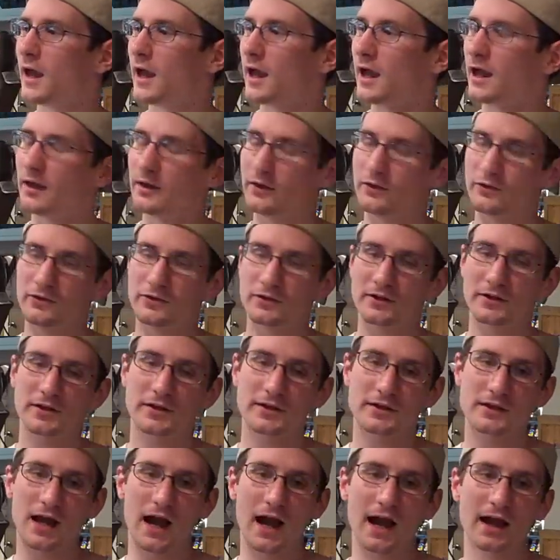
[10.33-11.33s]
And this
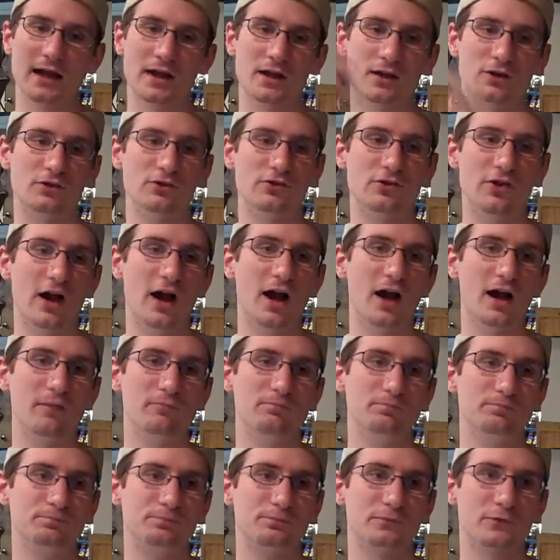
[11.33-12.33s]
guy here,
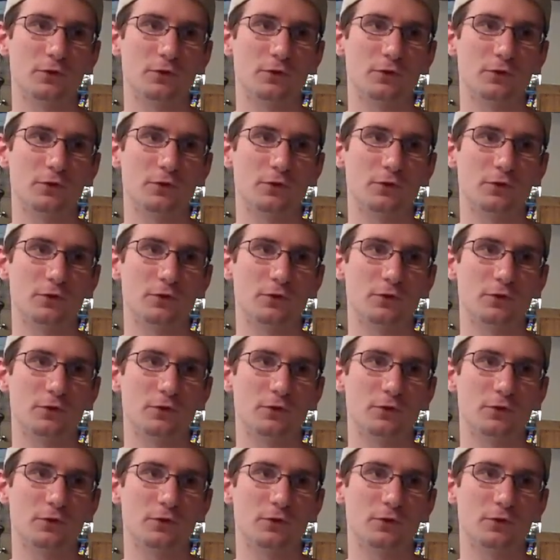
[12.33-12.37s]
John,